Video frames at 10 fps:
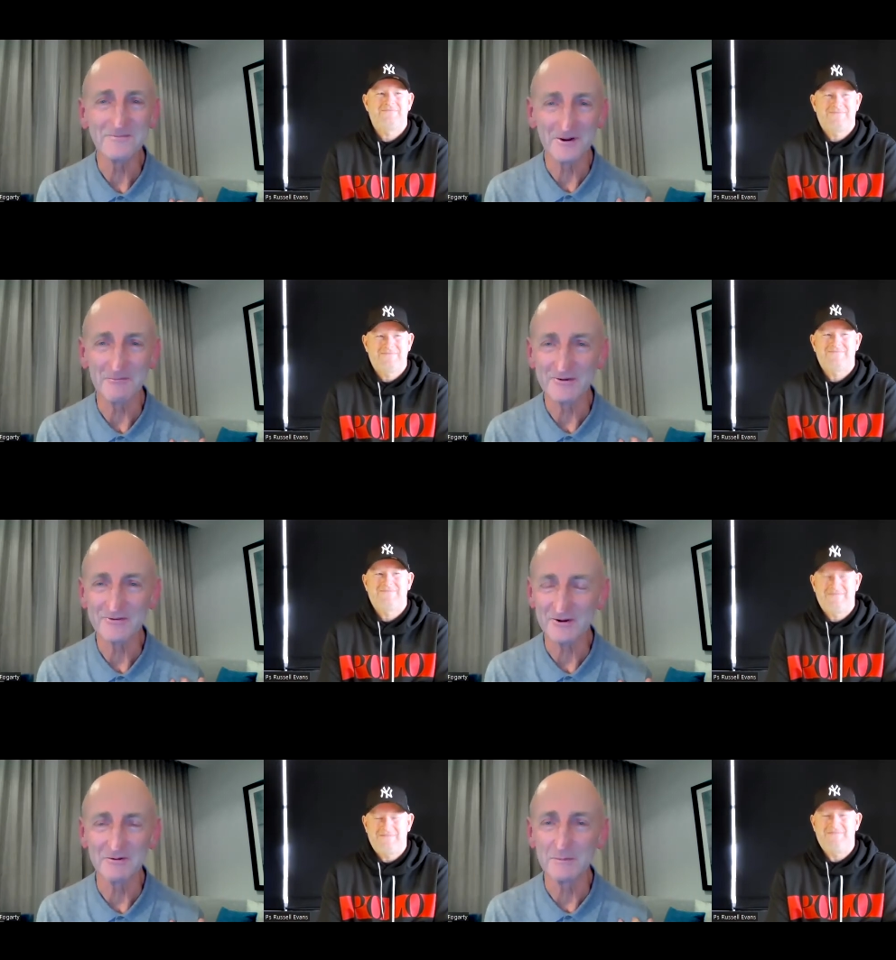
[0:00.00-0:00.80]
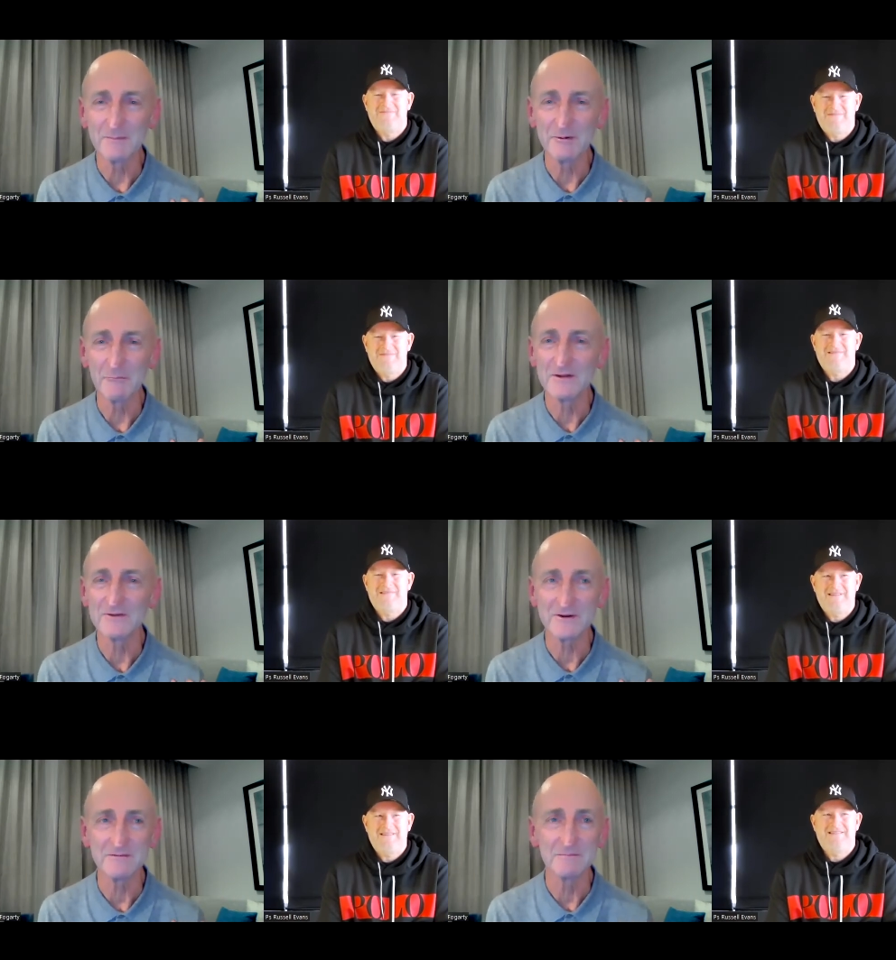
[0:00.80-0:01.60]
Speaker 1: Russell. I remember him once
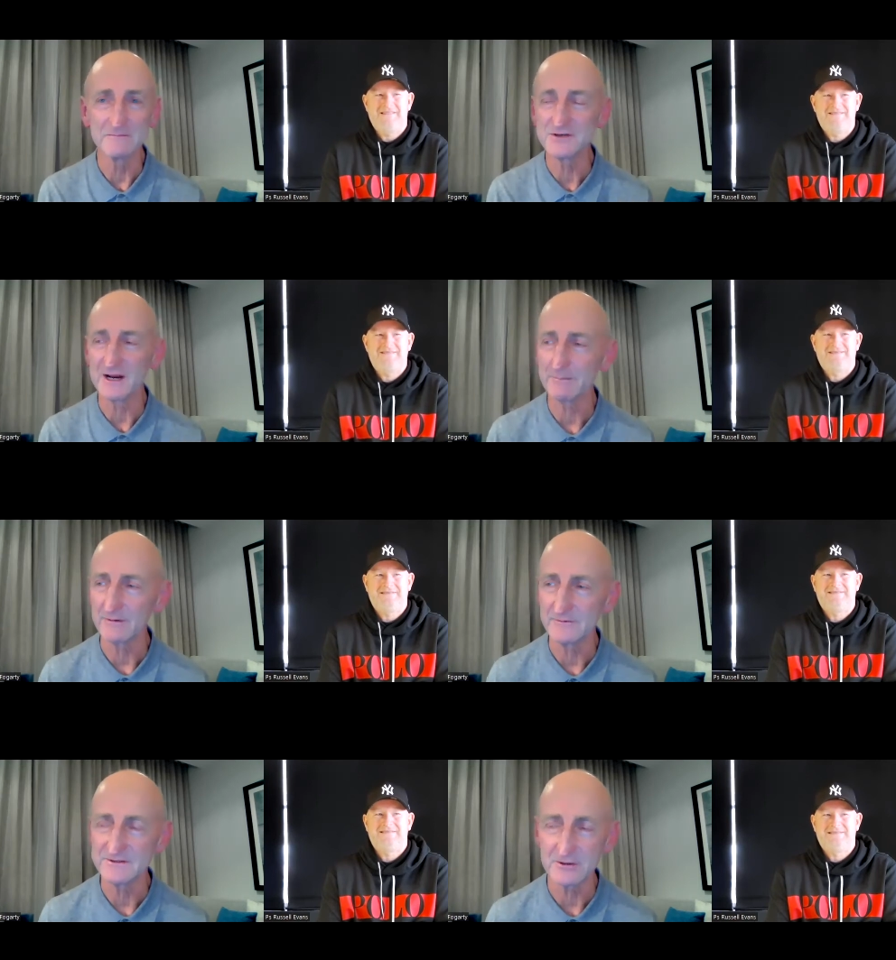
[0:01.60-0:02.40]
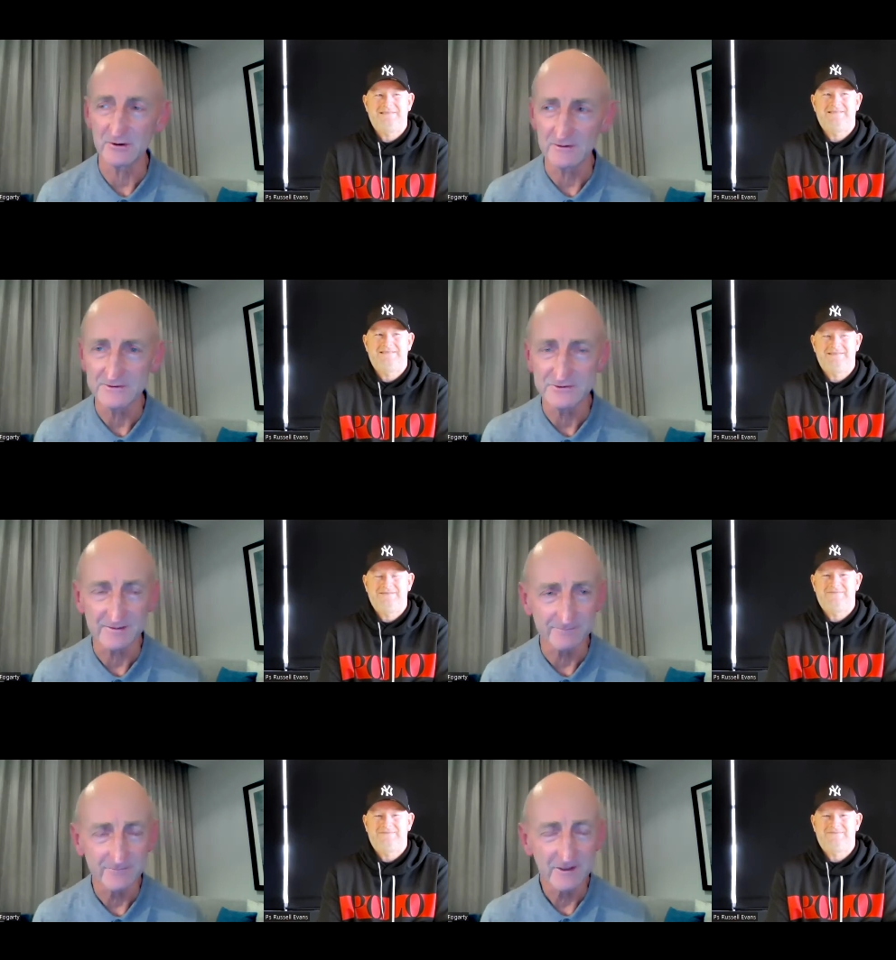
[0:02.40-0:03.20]
in the chapel of this college,
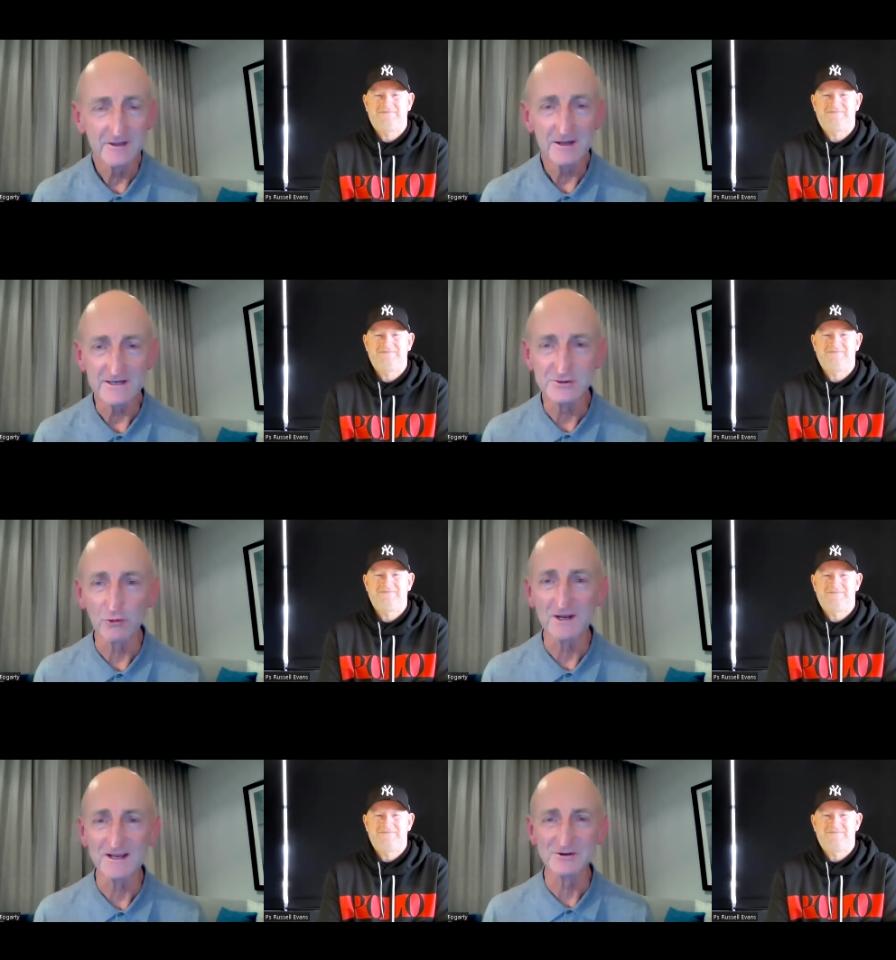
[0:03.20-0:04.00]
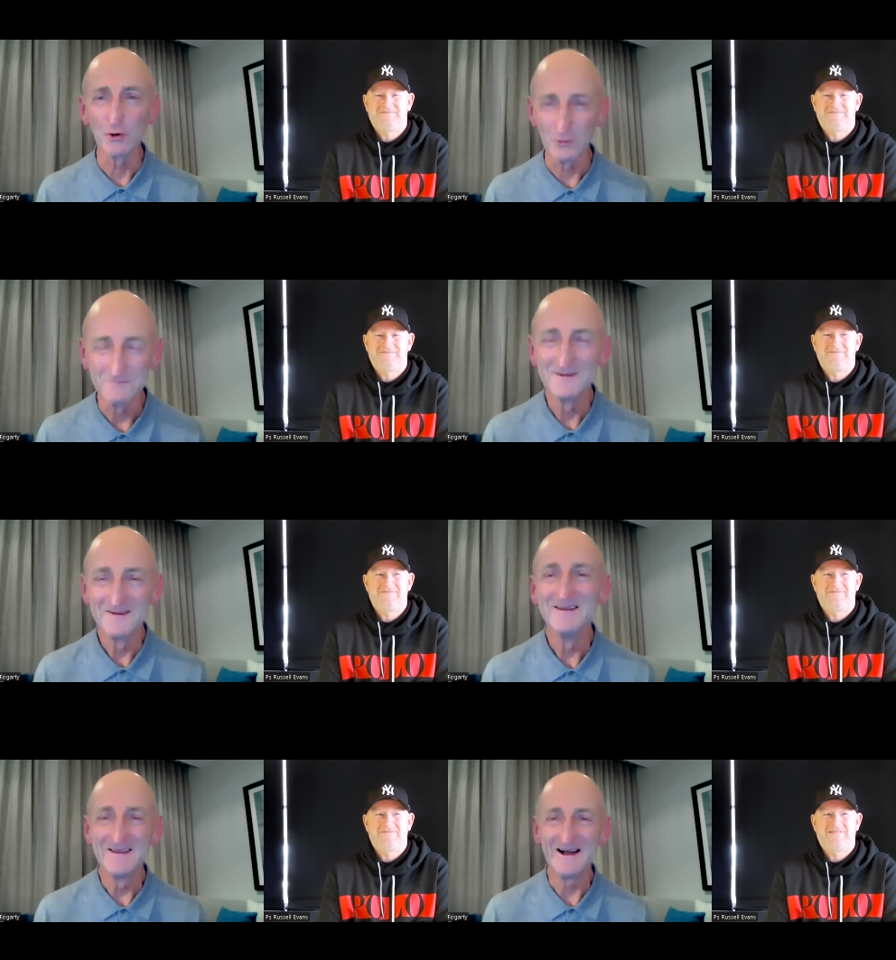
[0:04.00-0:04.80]
um, exhorting us all
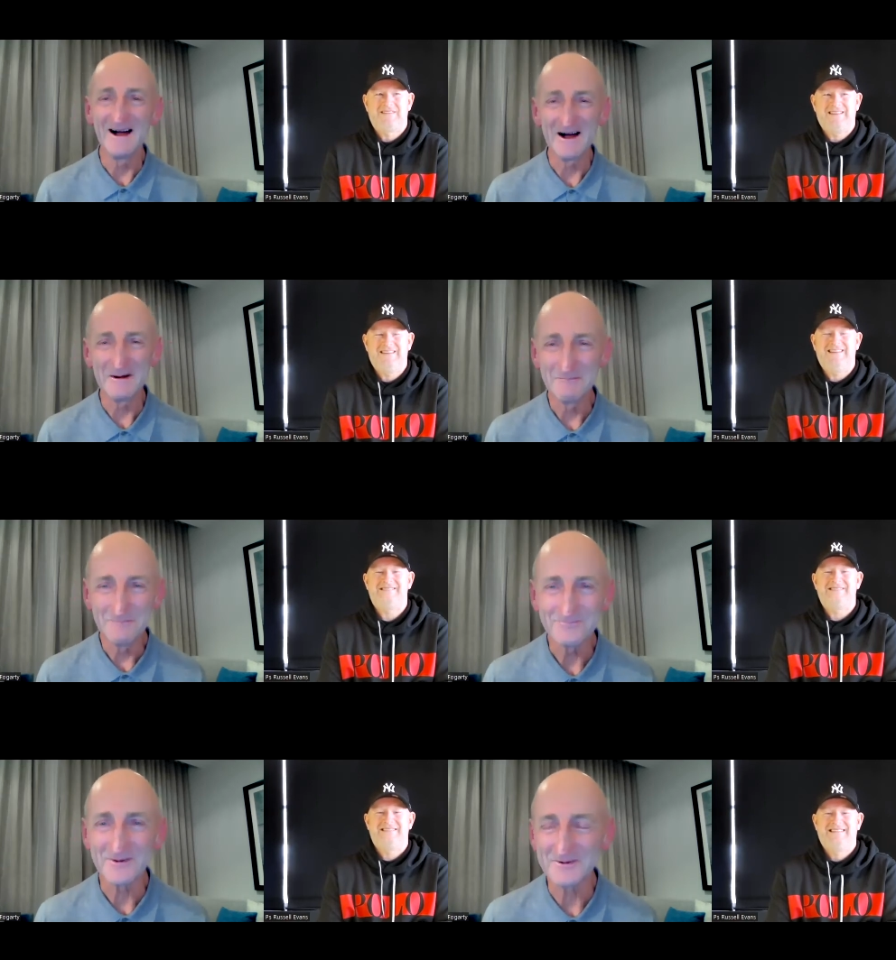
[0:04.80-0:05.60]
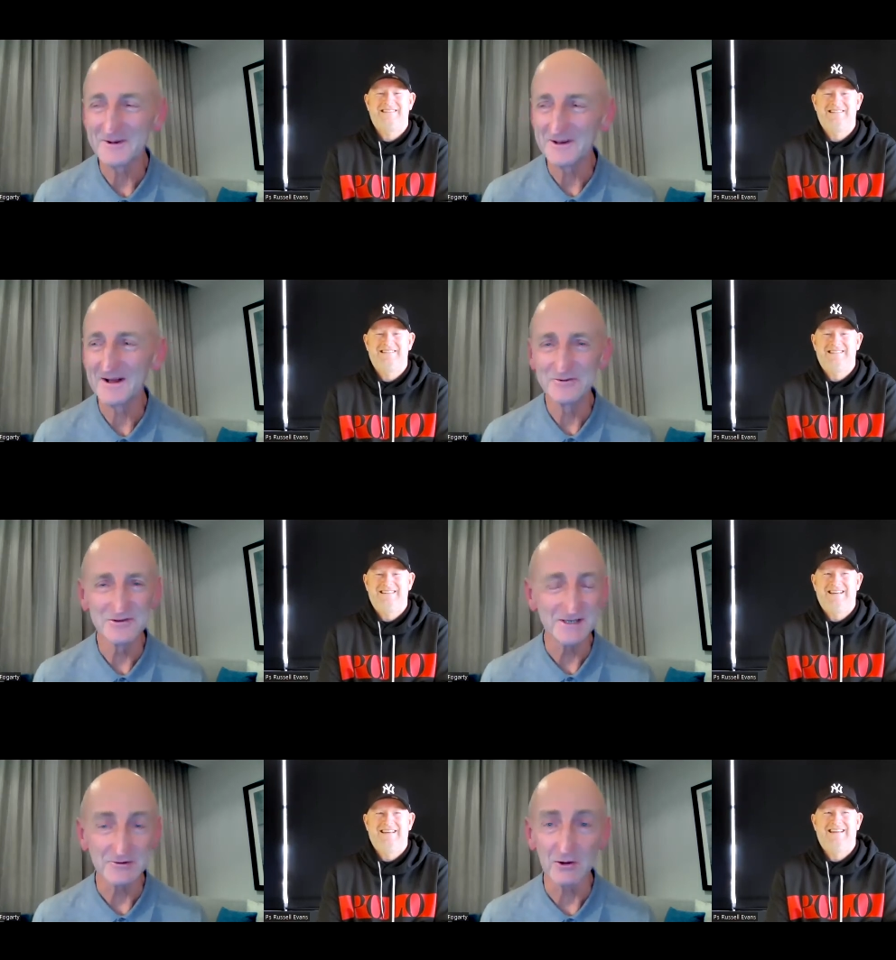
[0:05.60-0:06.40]
um, uh, to
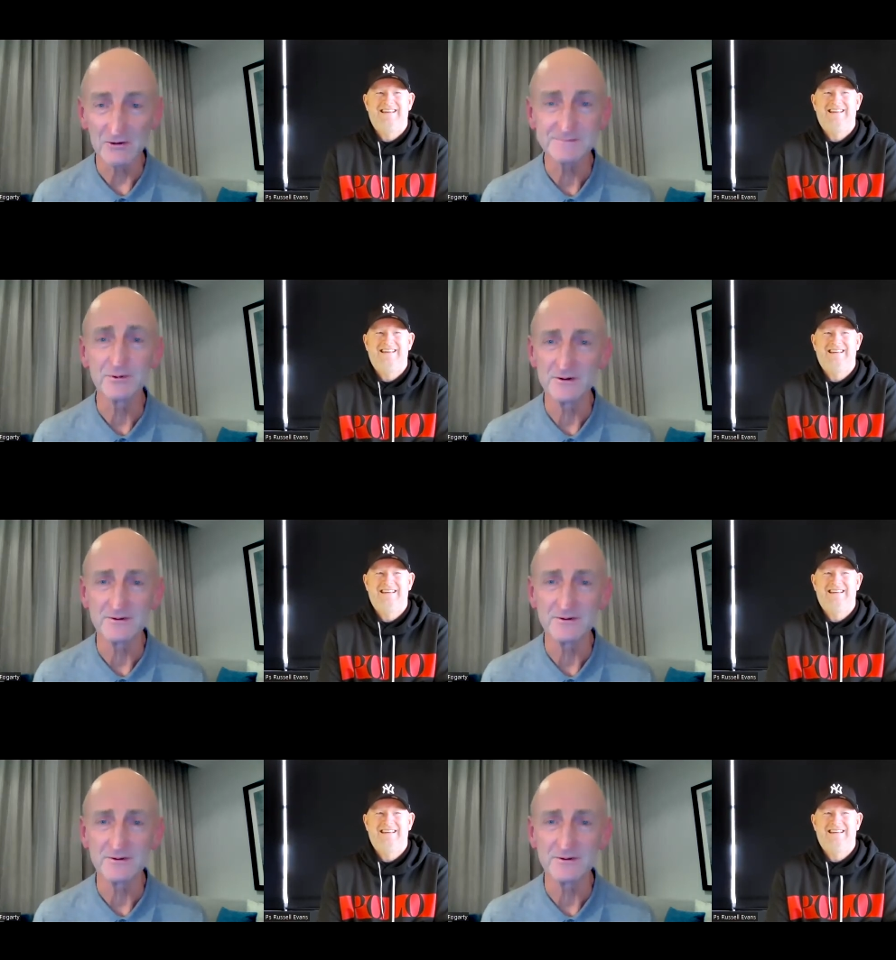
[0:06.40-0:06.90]
seek the Holy Spirit.